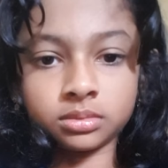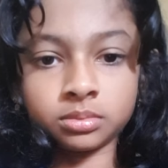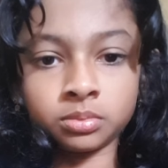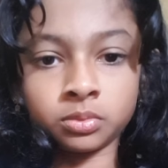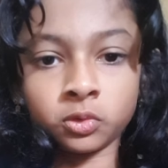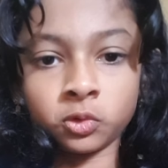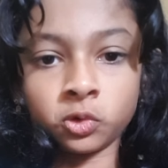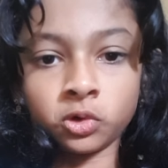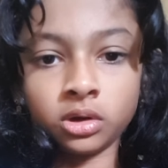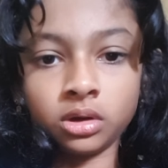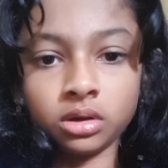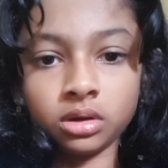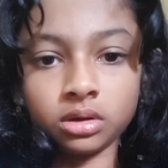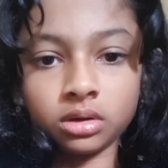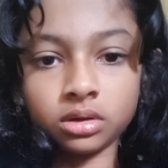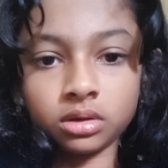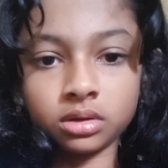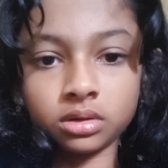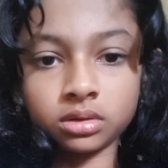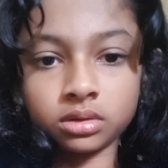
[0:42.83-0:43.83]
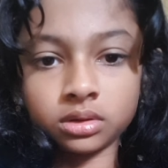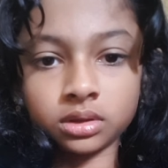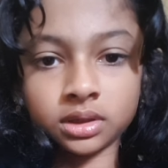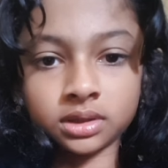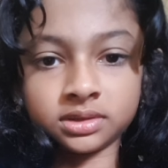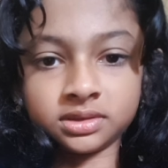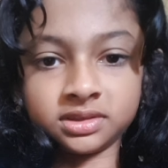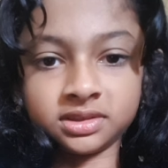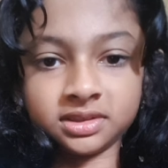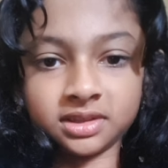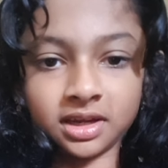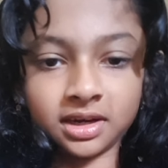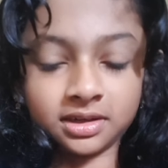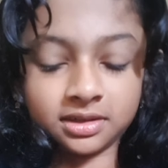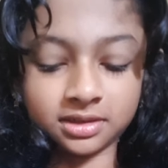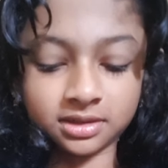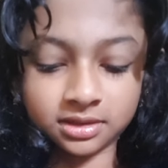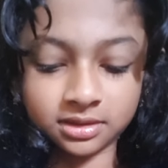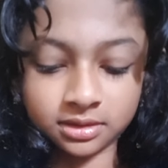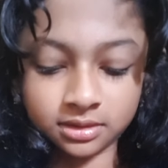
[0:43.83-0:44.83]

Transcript: board, you can see that